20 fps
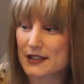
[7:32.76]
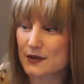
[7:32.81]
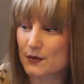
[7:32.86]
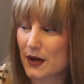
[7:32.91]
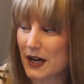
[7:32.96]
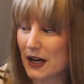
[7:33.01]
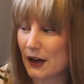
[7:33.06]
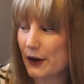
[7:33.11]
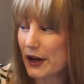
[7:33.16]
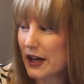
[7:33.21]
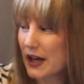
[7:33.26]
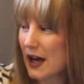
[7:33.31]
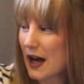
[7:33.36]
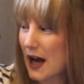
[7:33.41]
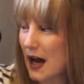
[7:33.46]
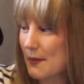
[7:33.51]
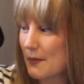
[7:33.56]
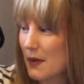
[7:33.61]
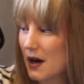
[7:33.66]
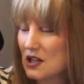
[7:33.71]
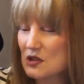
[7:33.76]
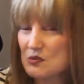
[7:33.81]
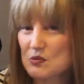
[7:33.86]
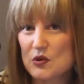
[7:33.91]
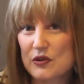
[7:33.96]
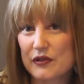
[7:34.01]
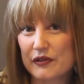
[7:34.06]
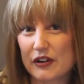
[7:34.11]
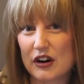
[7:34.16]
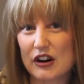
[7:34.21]
as well. A much
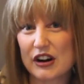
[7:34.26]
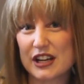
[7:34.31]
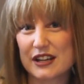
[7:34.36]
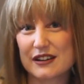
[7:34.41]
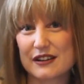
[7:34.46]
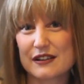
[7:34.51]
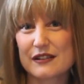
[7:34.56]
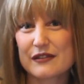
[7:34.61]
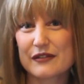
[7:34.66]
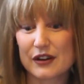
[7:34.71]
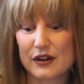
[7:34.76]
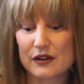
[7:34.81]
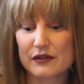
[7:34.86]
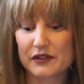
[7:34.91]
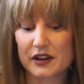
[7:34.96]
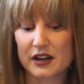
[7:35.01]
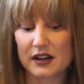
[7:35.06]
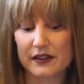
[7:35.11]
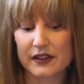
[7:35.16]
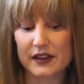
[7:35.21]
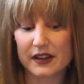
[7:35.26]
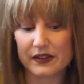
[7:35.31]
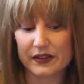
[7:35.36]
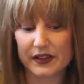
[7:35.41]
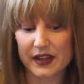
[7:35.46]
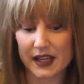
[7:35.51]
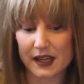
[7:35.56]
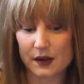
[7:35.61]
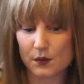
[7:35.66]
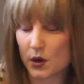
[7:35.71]
more finer faux fur
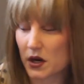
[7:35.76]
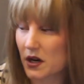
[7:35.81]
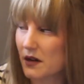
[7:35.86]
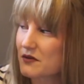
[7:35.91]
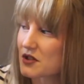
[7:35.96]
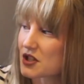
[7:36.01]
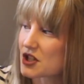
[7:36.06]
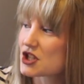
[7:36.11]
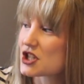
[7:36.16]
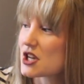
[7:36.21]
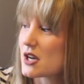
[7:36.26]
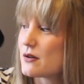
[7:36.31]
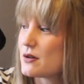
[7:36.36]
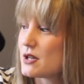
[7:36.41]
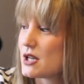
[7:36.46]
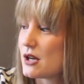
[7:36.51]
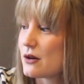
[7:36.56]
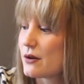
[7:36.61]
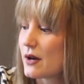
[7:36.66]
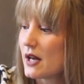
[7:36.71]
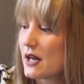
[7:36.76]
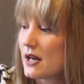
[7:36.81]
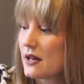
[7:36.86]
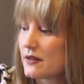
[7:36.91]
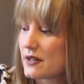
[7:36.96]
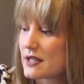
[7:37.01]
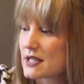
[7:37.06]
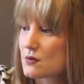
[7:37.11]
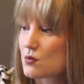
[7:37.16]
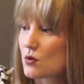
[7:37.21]
than the one I've just shown you.
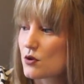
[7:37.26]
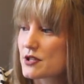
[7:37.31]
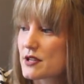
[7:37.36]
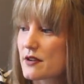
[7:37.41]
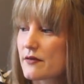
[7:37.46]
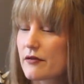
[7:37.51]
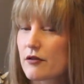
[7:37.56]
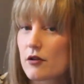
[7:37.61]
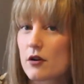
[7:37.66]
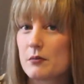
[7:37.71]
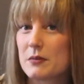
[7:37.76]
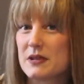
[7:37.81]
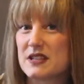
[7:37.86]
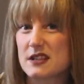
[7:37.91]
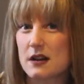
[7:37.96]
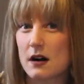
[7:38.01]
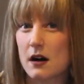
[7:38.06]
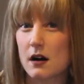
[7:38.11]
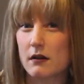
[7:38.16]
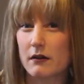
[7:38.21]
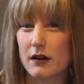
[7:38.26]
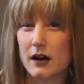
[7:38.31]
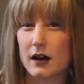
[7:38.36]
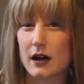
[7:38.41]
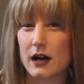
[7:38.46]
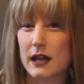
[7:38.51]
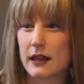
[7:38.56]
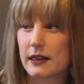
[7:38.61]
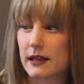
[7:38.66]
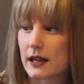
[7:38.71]
This was from
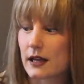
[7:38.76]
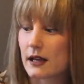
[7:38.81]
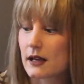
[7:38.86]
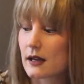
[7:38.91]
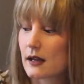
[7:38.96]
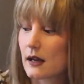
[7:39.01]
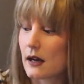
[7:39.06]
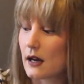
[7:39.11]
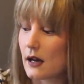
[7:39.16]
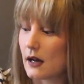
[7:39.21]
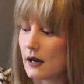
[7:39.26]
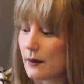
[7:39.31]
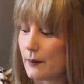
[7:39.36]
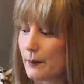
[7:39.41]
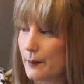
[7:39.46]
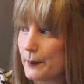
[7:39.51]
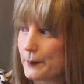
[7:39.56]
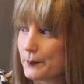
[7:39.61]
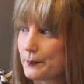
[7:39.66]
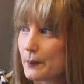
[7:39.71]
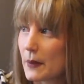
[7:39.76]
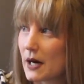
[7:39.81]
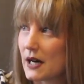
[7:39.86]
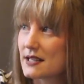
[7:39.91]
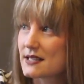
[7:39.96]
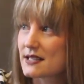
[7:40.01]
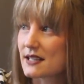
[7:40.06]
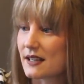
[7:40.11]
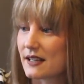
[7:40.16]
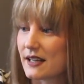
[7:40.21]
Zara, I think.
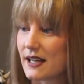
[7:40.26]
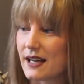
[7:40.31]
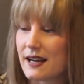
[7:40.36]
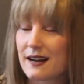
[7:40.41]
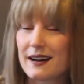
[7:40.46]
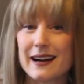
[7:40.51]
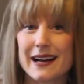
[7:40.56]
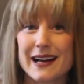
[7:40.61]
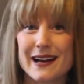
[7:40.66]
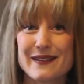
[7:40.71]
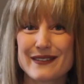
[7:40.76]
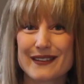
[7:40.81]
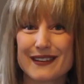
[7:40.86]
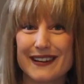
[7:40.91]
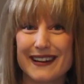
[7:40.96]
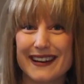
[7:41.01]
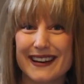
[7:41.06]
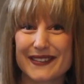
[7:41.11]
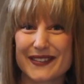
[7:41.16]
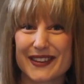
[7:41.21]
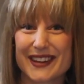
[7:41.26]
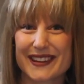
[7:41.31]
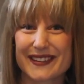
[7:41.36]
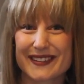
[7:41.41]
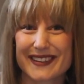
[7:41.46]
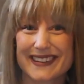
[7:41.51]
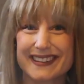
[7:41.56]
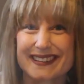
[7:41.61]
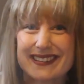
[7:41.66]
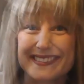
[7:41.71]
But I absolutely love
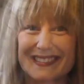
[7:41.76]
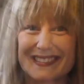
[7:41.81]
this one.